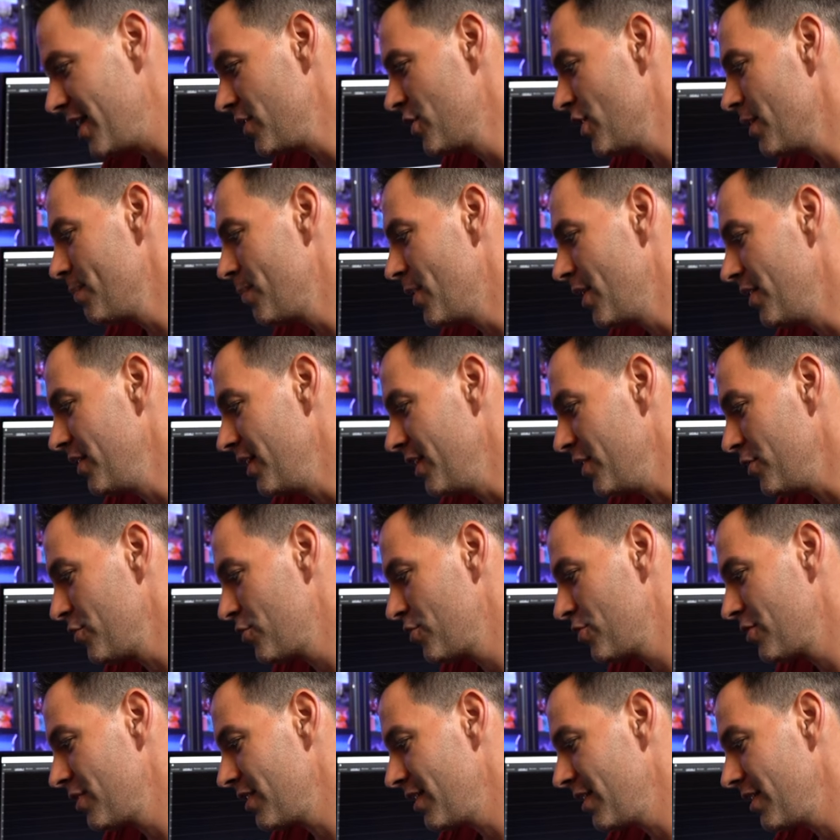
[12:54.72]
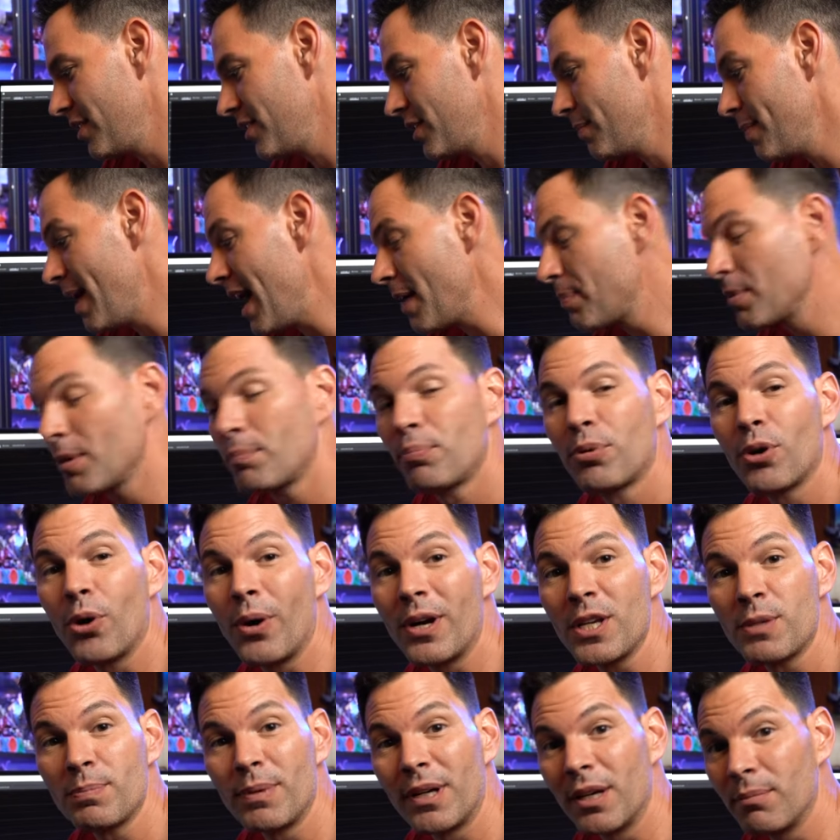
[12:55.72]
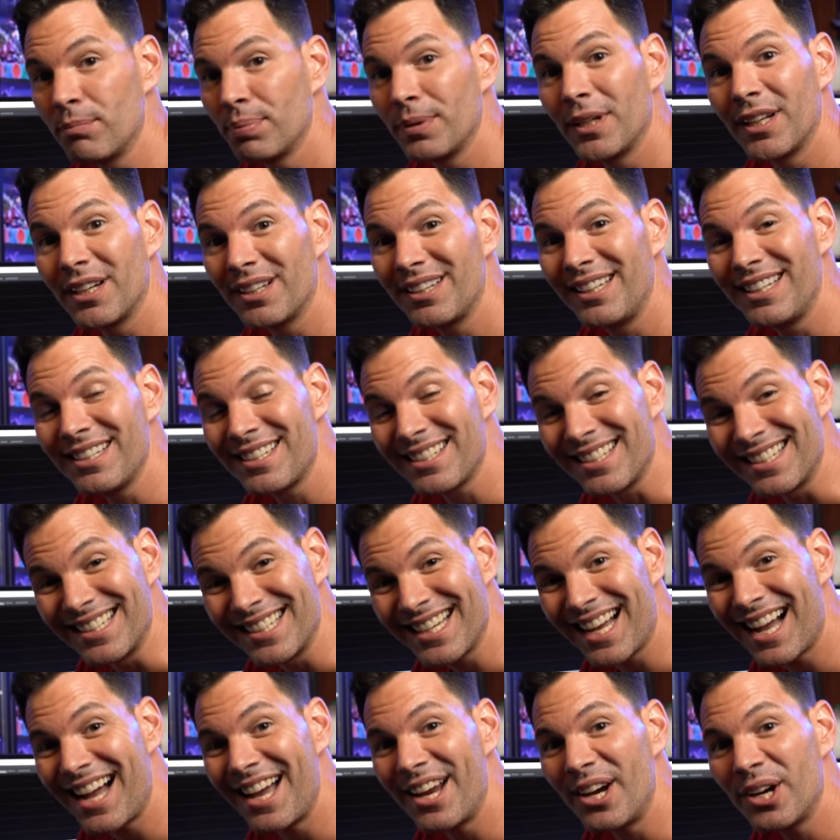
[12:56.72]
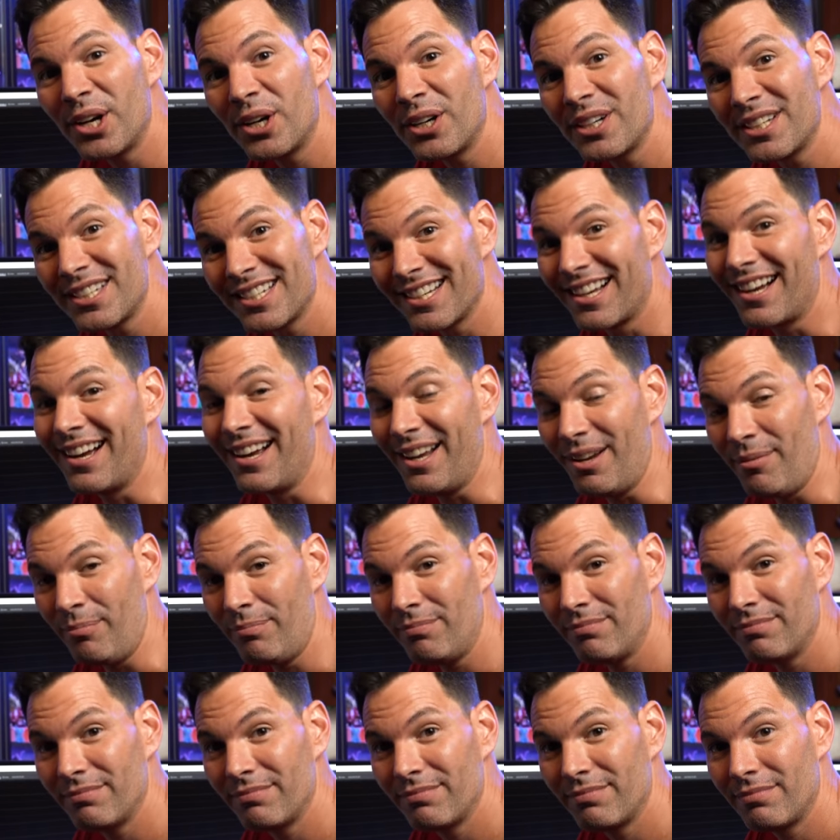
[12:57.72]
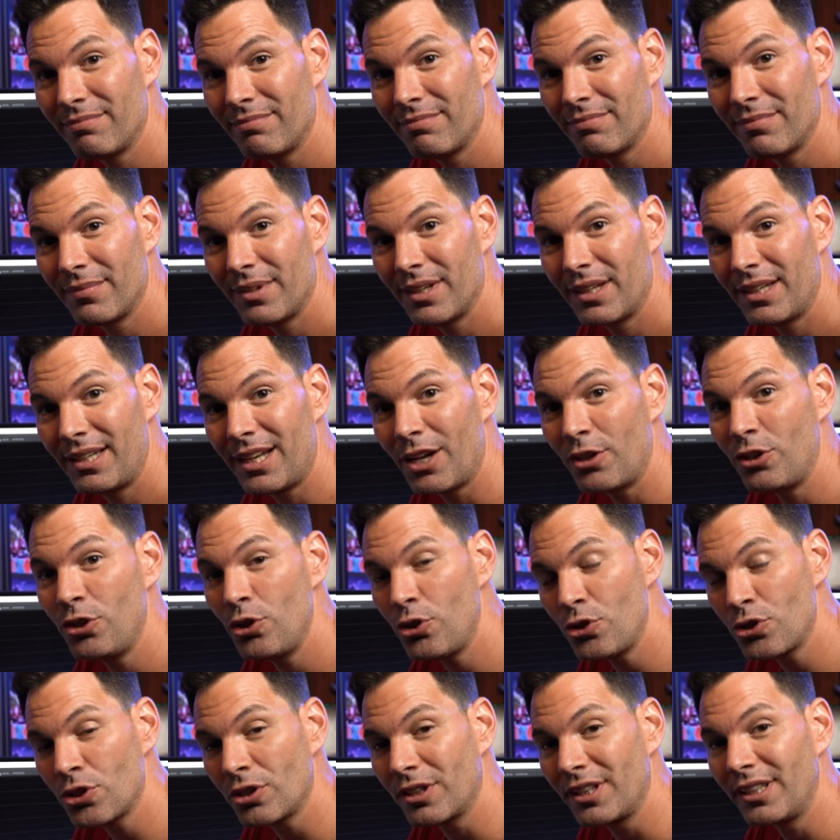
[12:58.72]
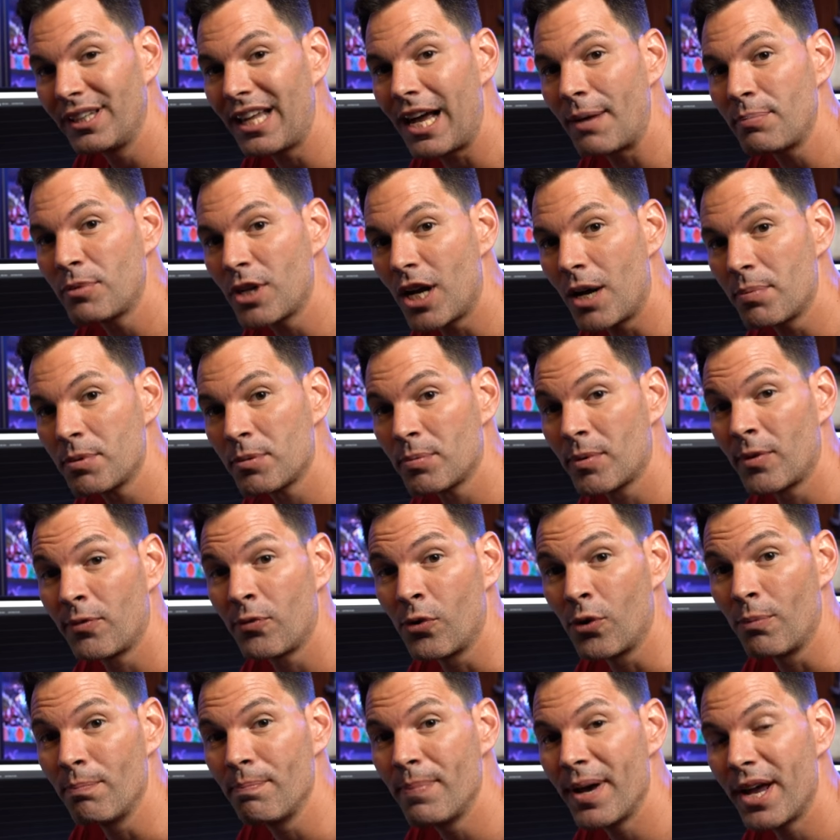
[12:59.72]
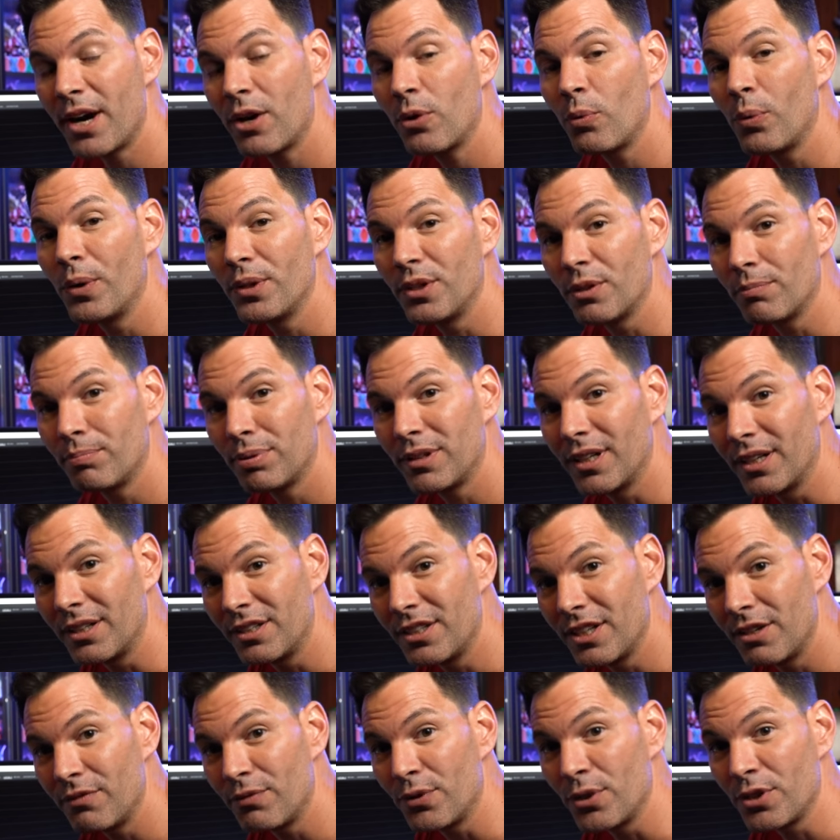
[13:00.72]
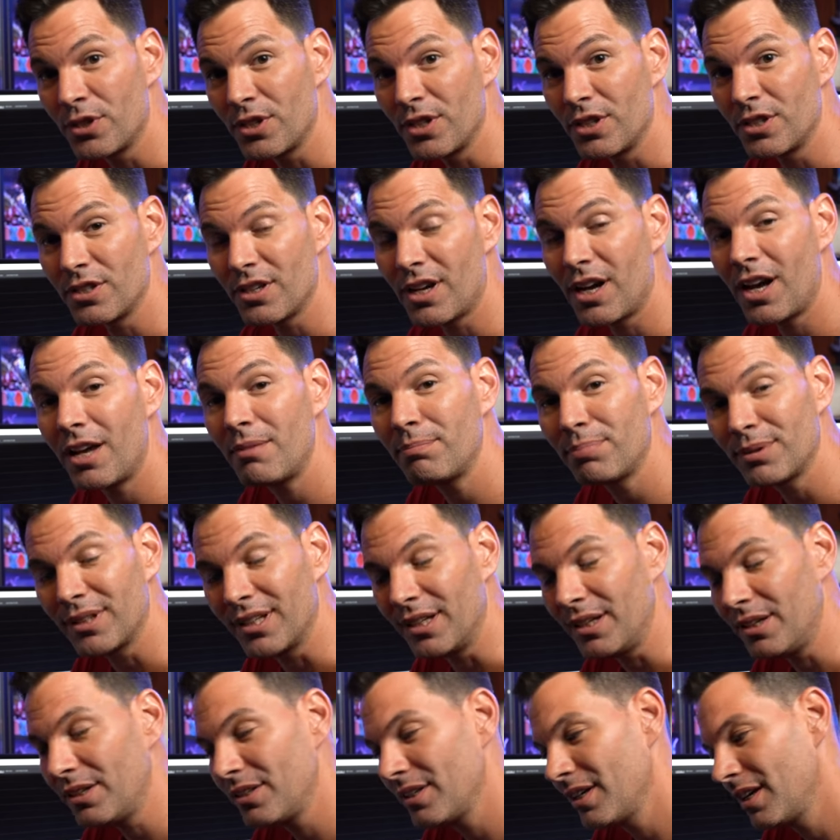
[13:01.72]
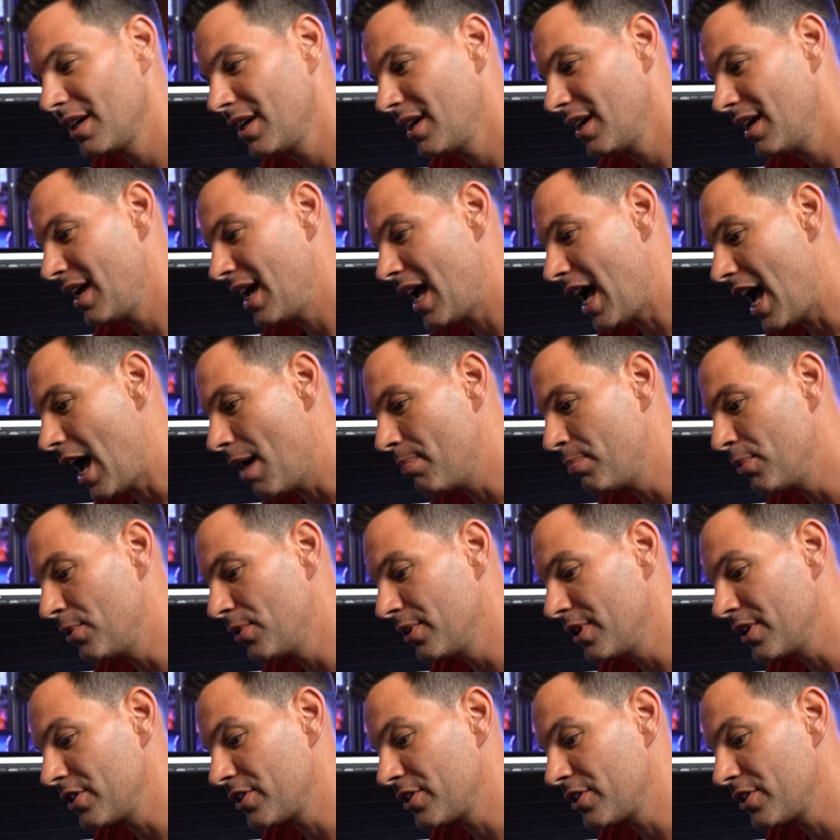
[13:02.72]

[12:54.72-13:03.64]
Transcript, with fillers: heads up on this, the MacBook Pro has been unplugged this entire time. Now, usually laptops perform better when they're plugged in versus unplugged. Apple